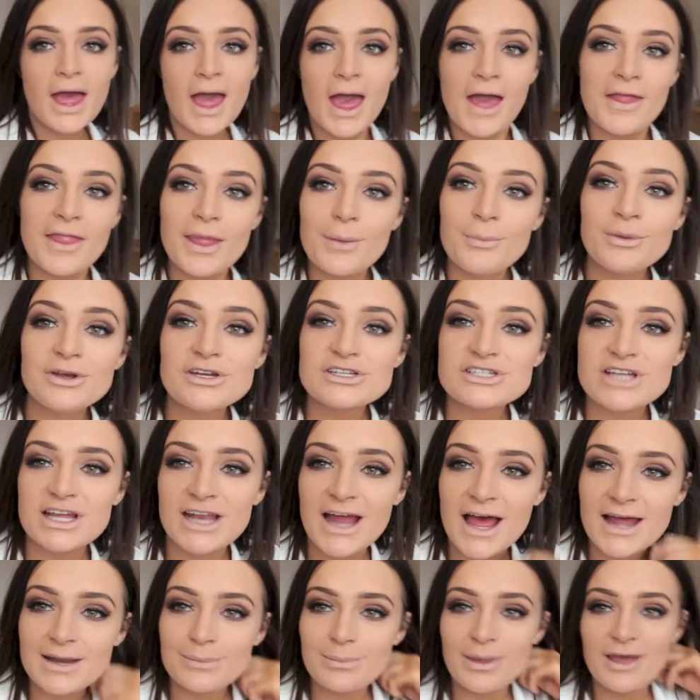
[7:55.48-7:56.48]
And then we're just going
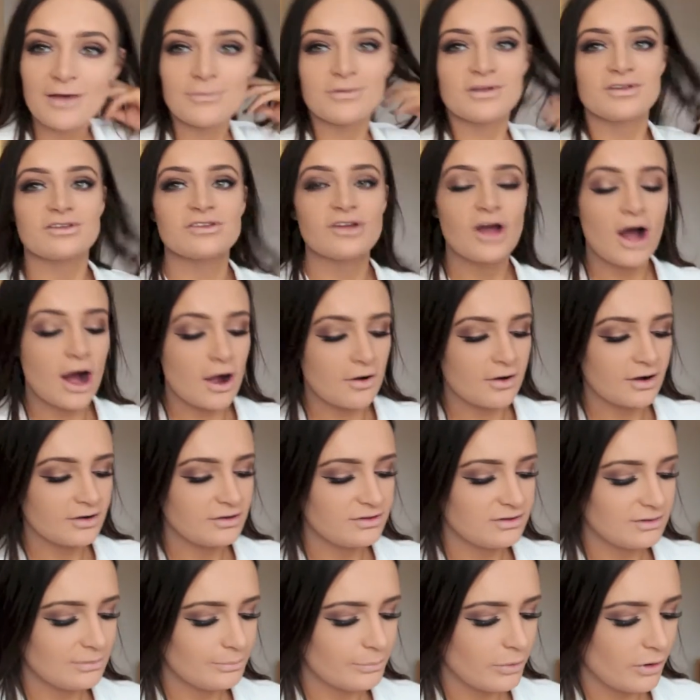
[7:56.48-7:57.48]
to add a bit of mascara
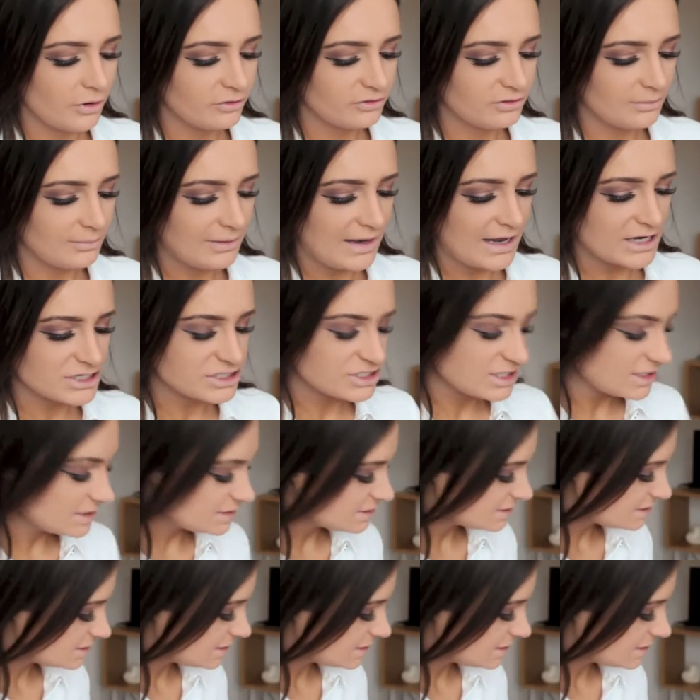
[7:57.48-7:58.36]
to the bottom lashes.